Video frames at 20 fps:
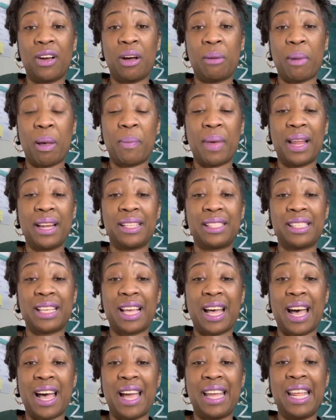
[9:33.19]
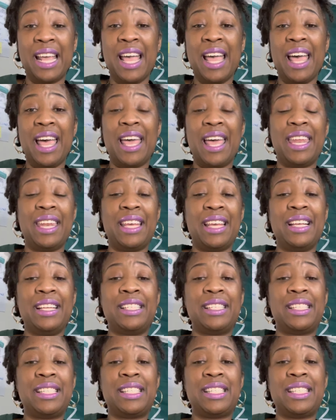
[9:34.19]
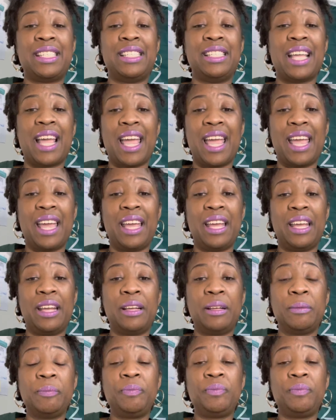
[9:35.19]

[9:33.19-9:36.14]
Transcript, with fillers: on my Peloton and each day